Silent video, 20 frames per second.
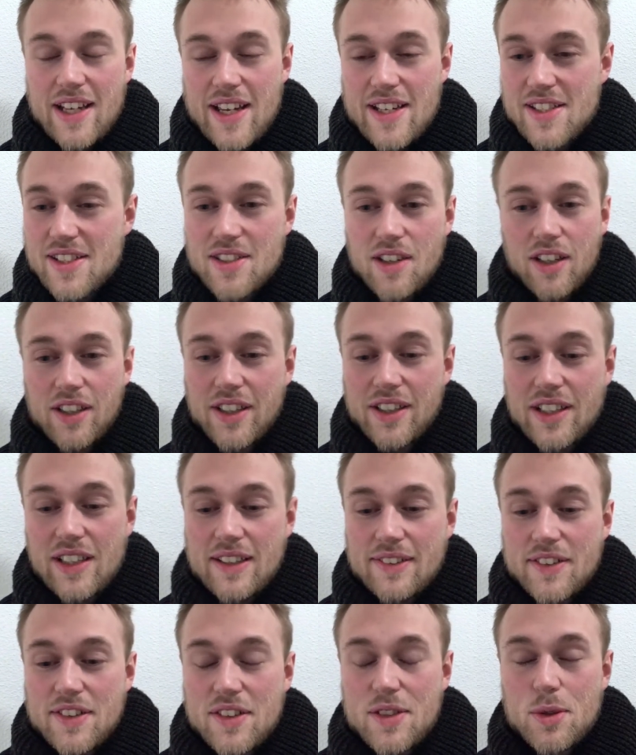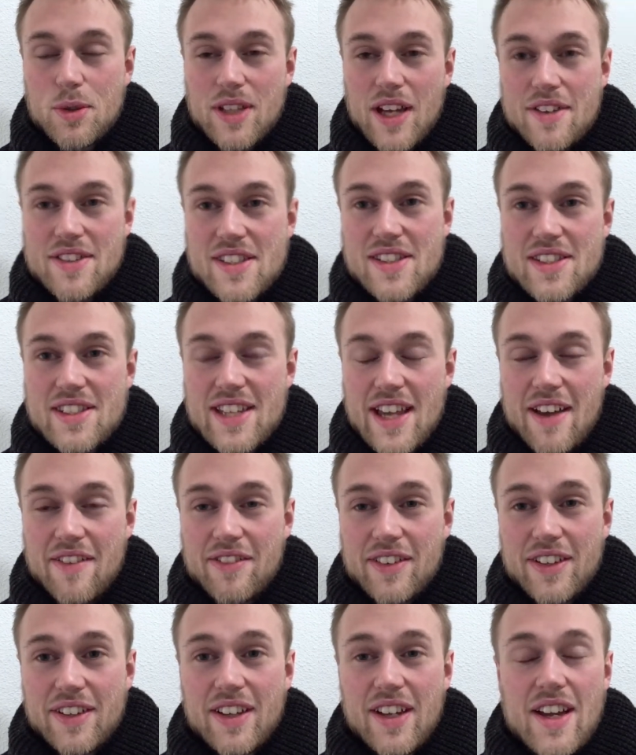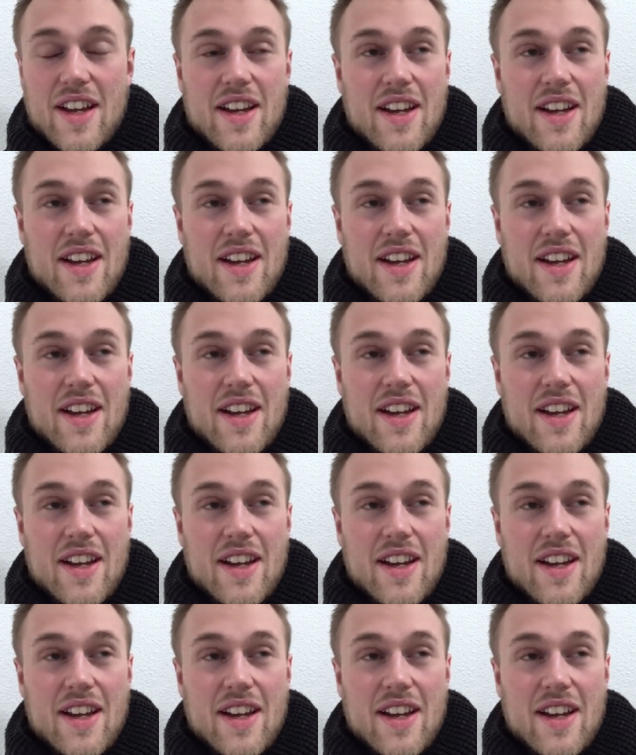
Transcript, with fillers: I started out in 2007.